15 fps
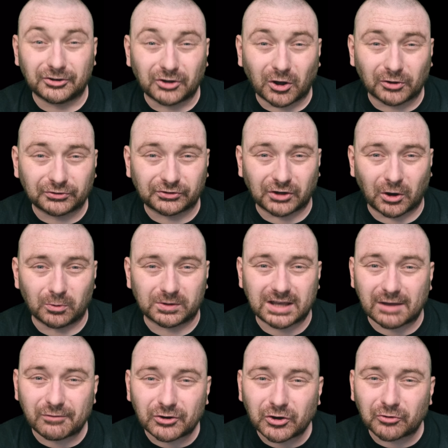and also
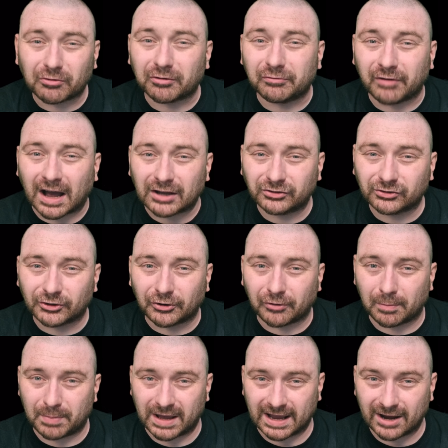giving her advice on
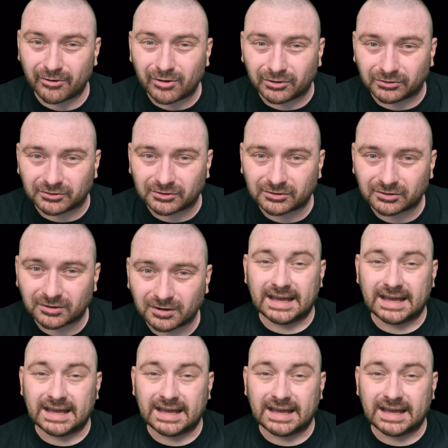her appearance.